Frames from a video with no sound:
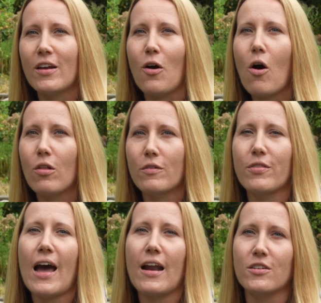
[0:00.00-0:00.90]
and all of
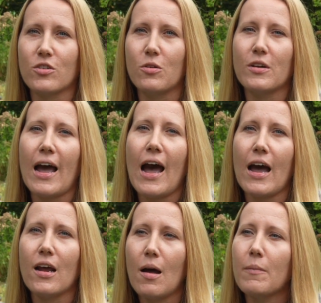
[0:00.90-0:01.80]
that is going to
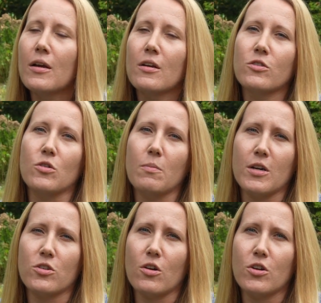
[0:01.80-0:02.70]
add up to a
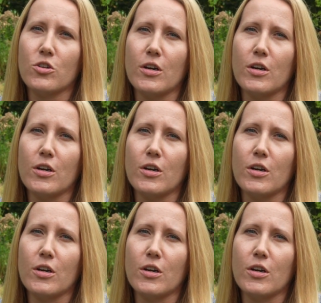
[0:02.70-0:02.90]
much larger